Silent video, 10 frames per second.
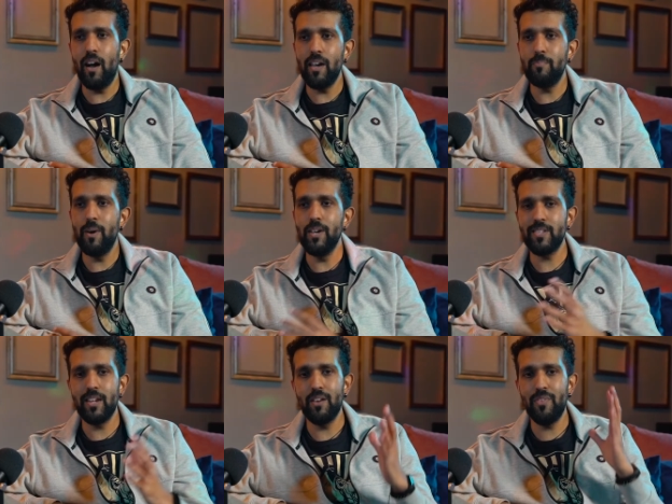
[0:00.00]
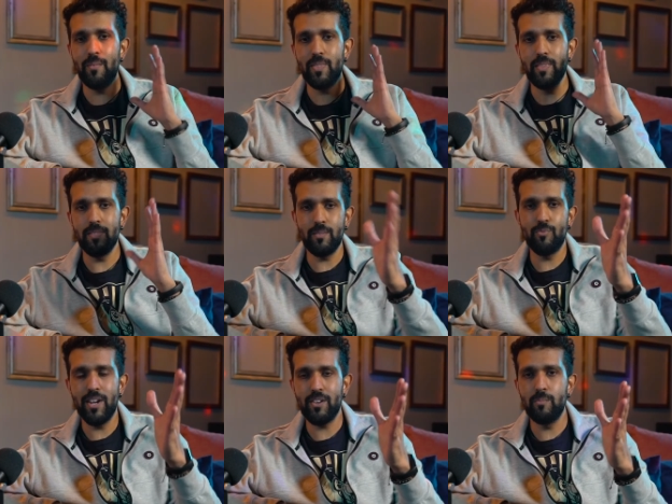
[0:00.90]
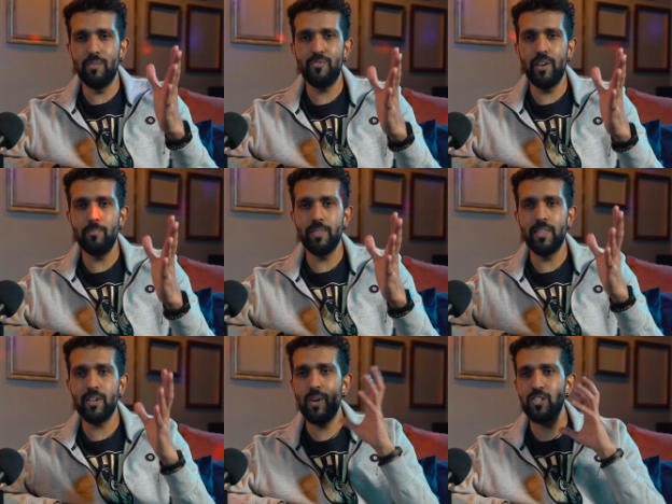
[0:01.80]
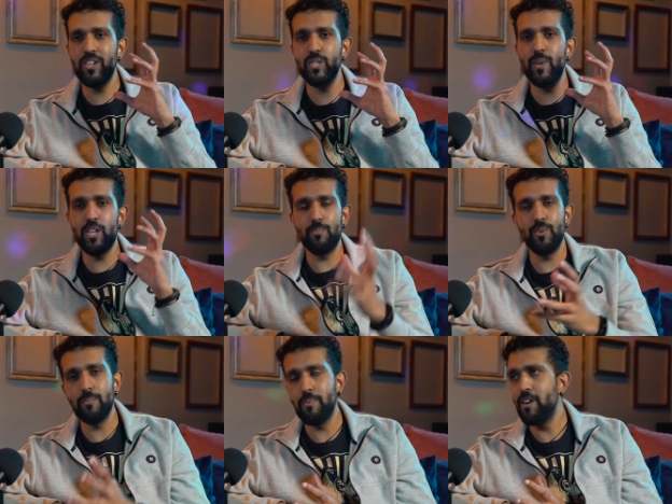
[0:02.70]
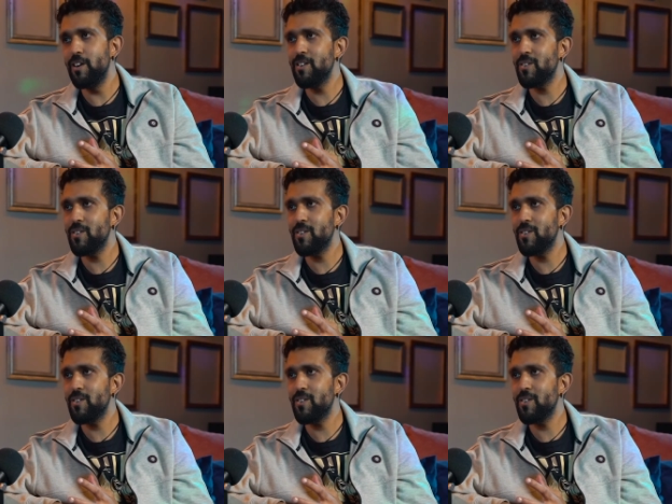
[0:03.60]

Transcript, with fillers: I personally love having the bride and groom in front. But then the question is, where do you put the bar?